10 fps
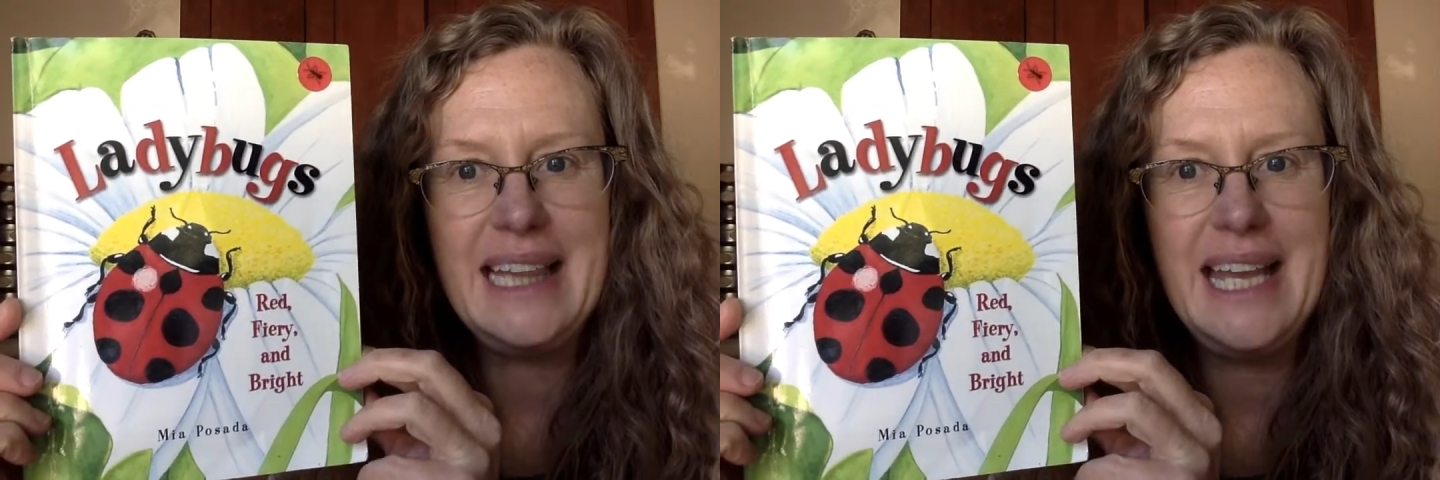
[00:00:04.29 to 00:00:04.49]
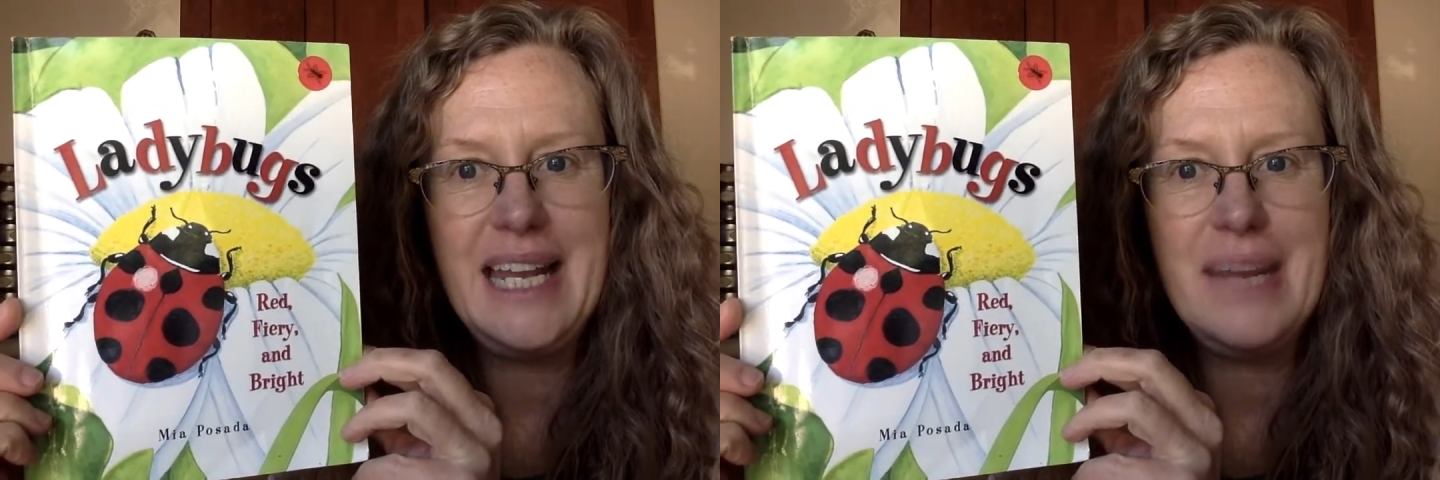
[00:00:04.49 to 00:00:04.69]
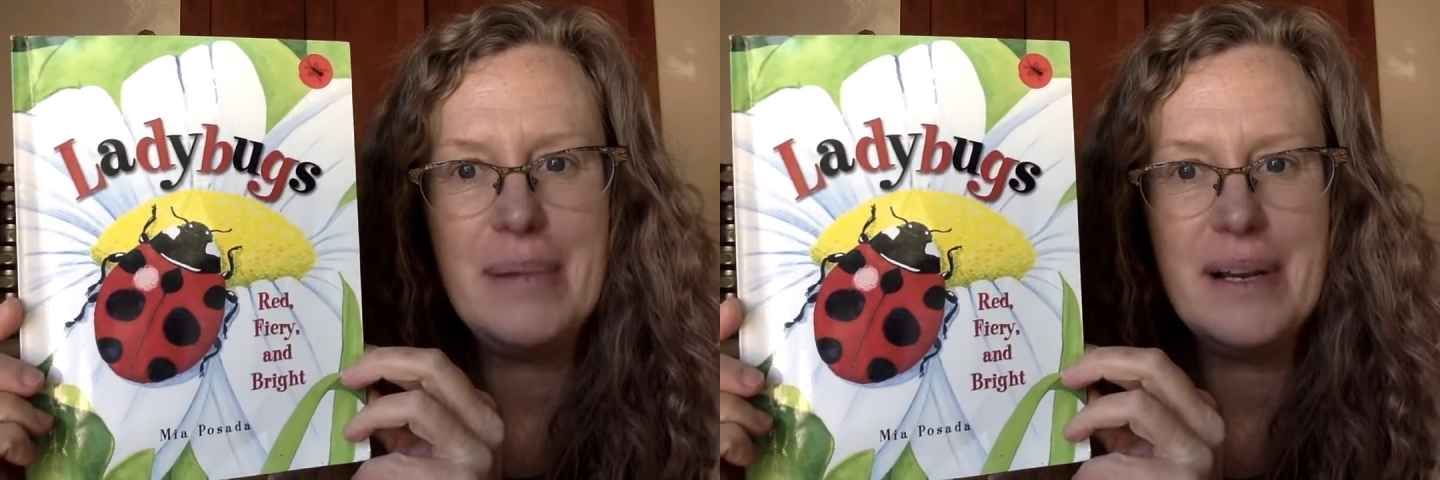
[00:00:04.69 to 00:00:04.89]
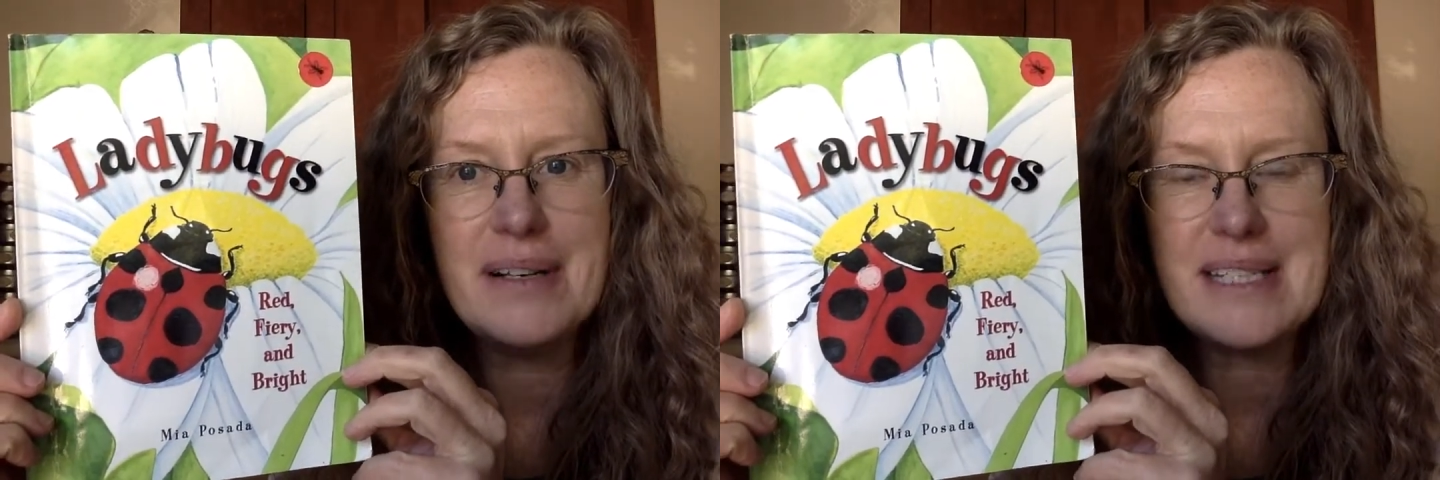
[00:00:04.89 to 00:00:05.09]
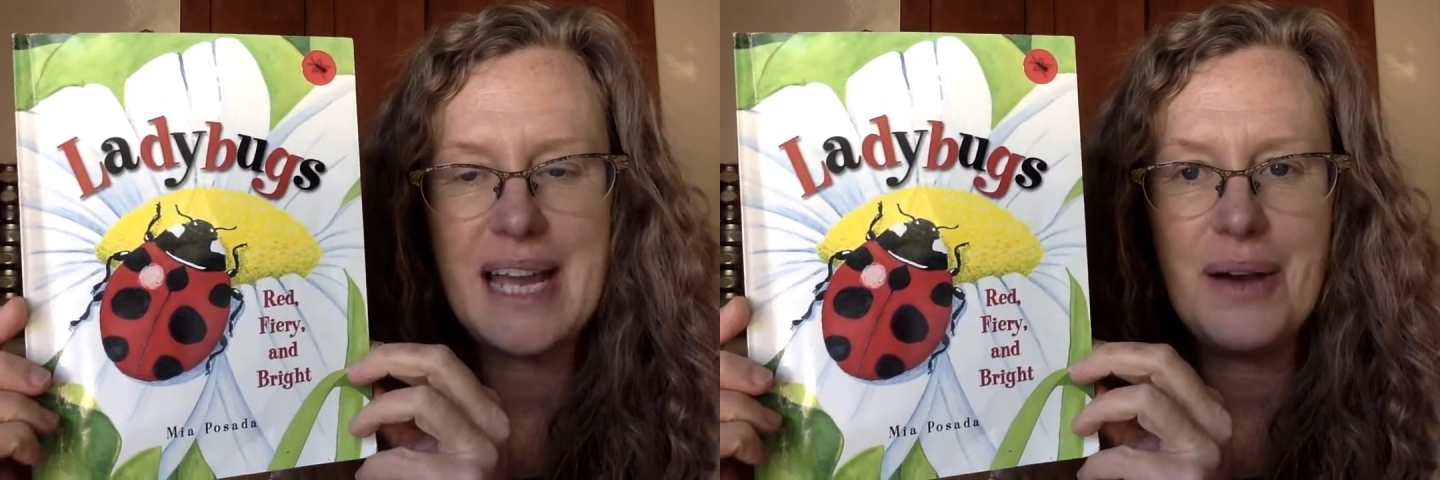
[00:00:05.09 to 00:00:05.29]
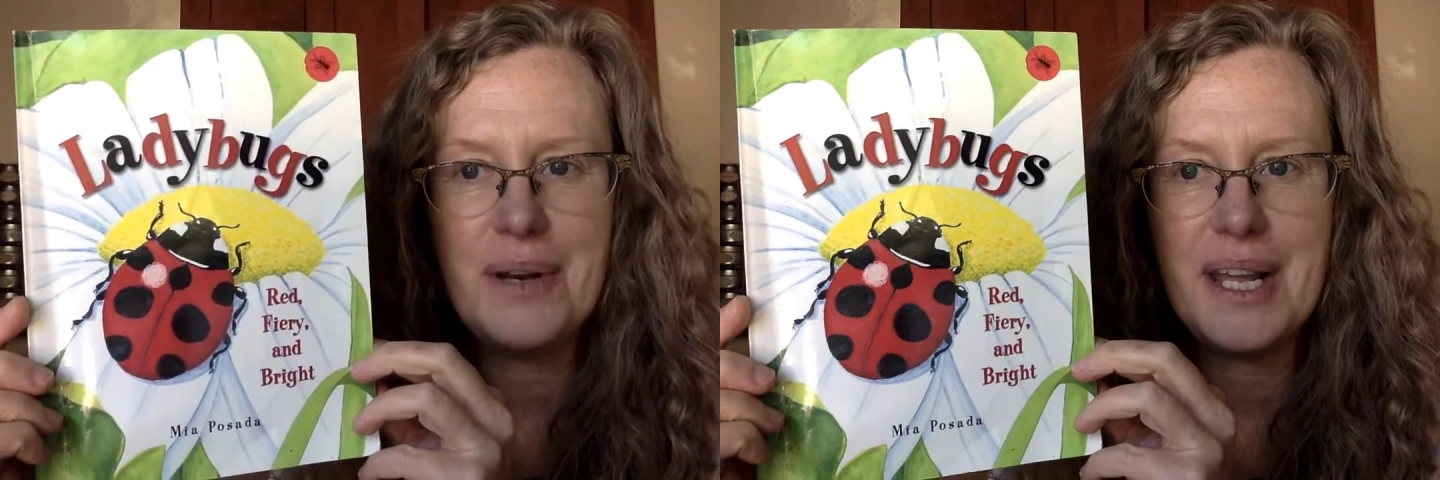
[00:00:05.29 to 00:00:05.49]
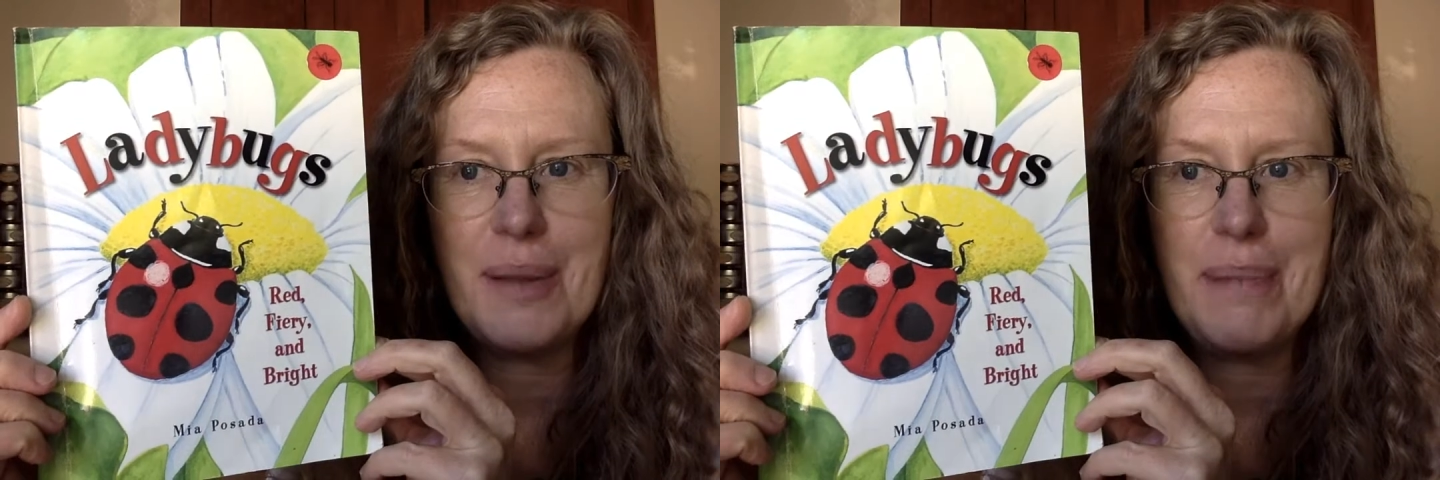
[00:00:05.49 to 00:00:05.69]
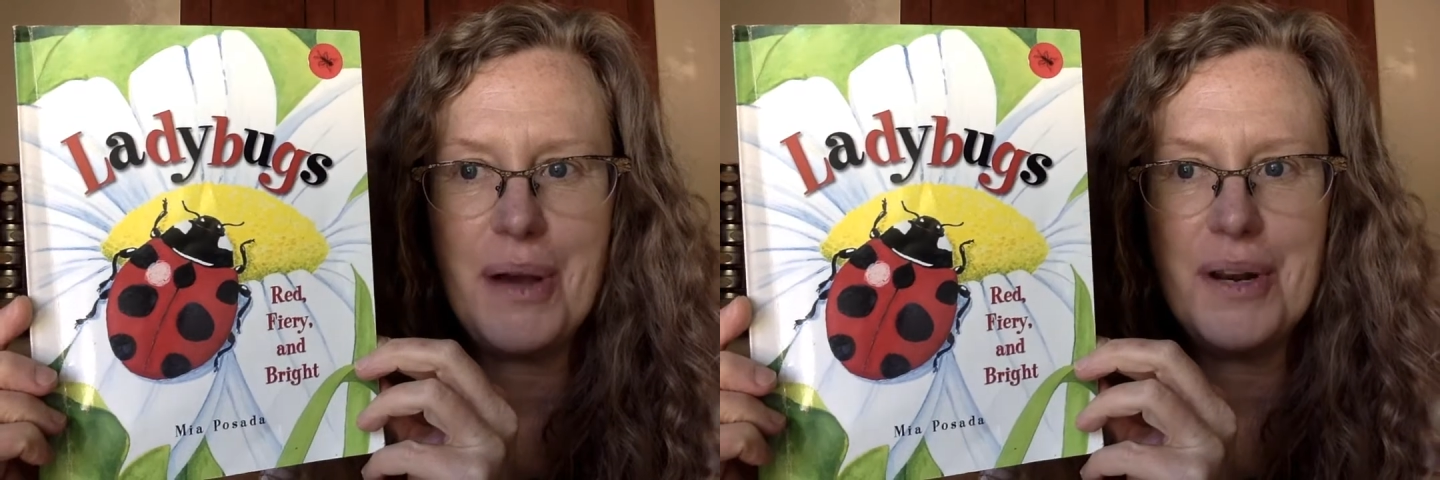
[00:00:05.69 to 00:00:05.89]
ladybugs out and
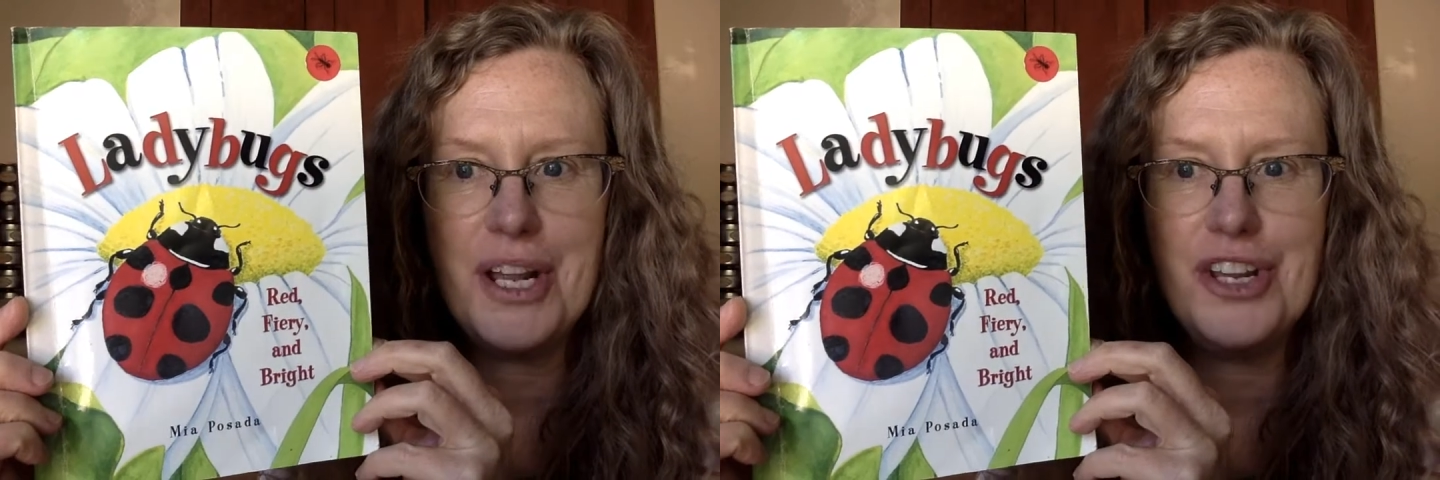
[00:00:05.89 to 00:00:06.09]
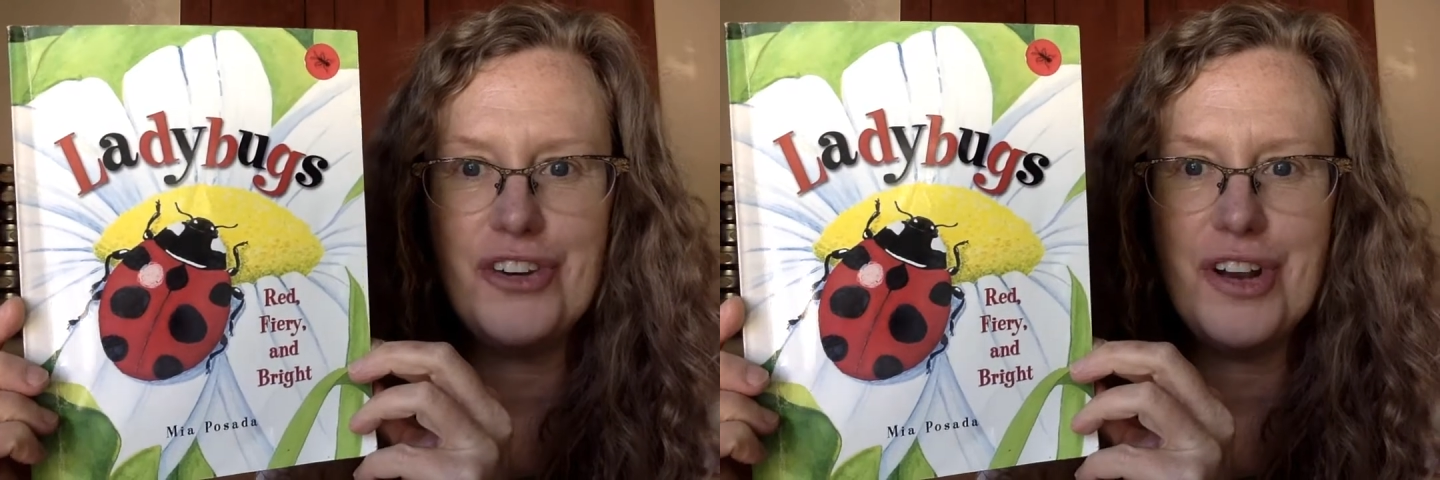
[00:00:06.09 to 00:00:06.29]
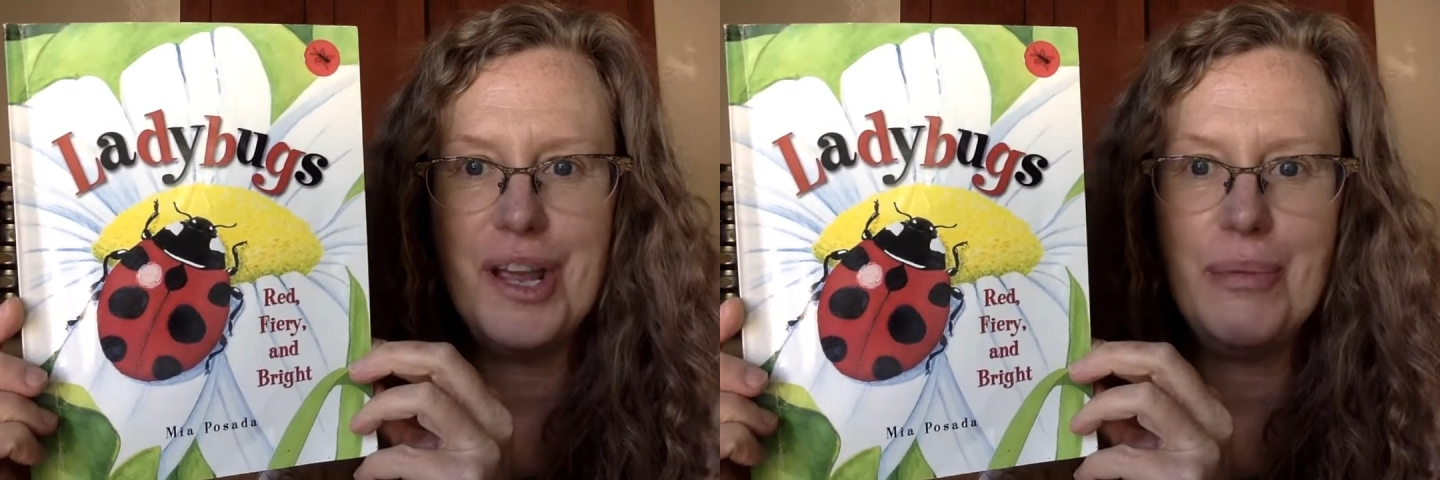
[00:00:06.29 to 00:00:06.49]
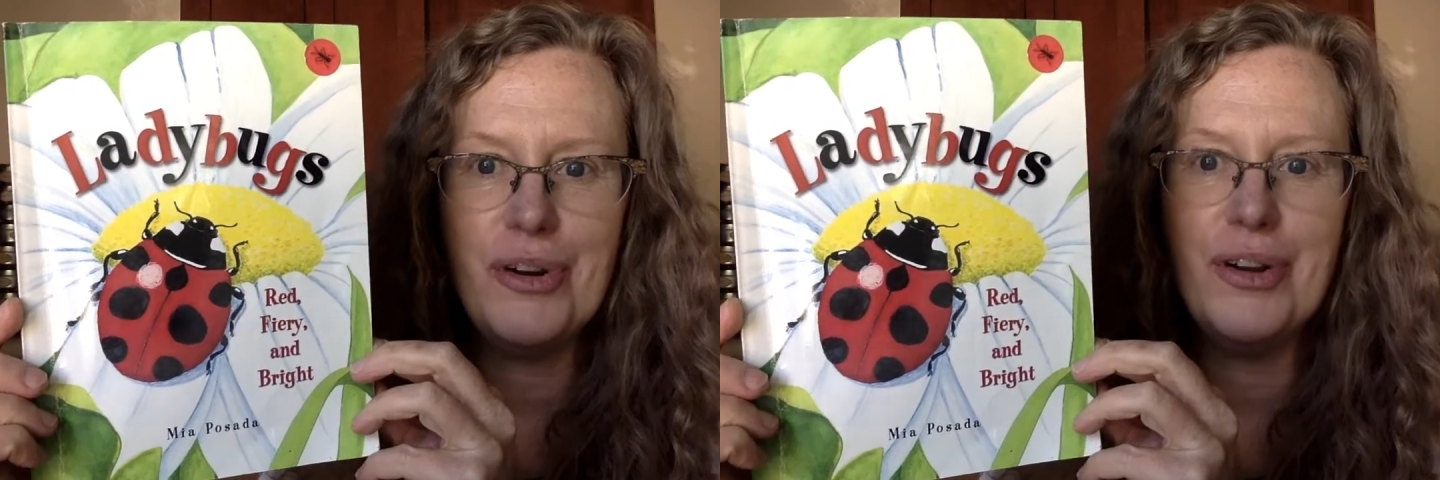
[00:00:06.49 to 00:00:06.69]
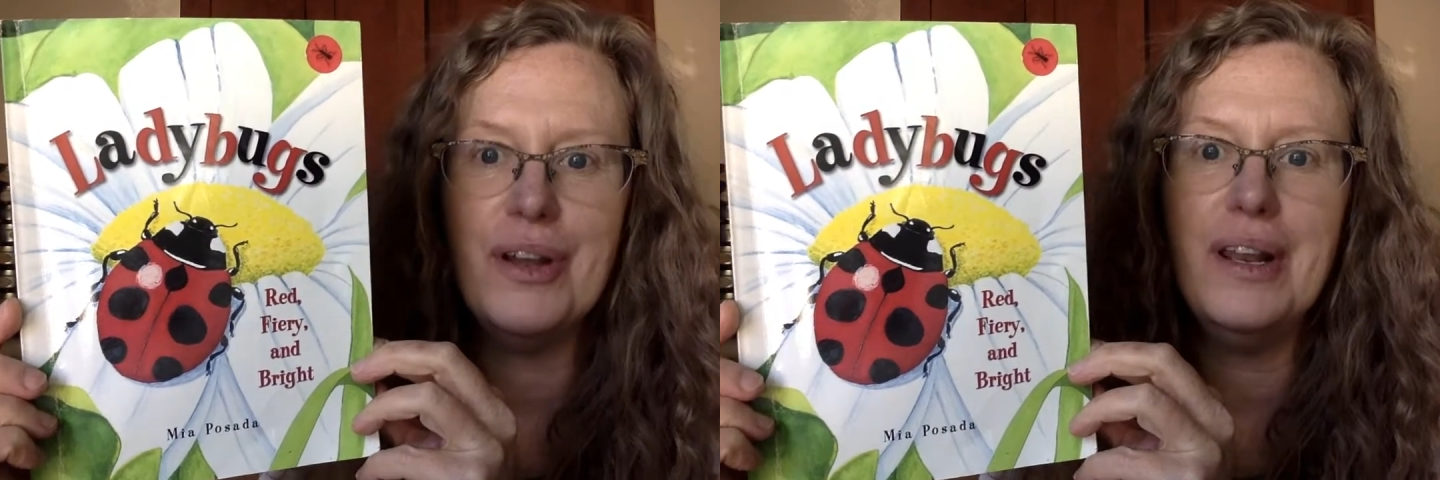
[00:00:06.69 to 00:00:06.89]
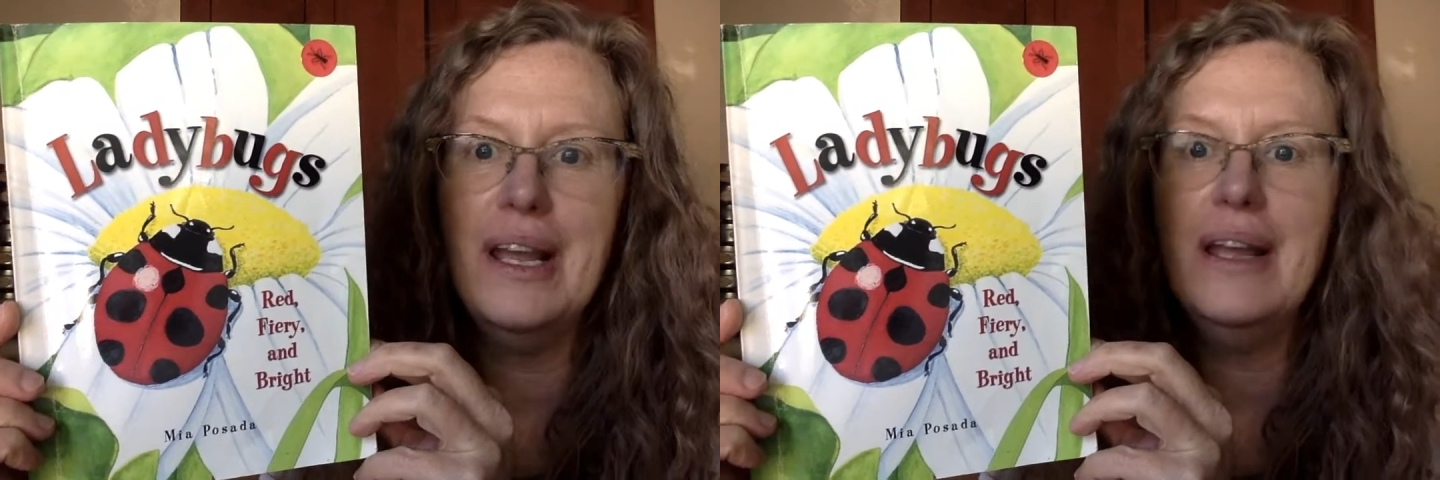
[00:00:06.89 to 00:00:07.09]
about in your neighborhood,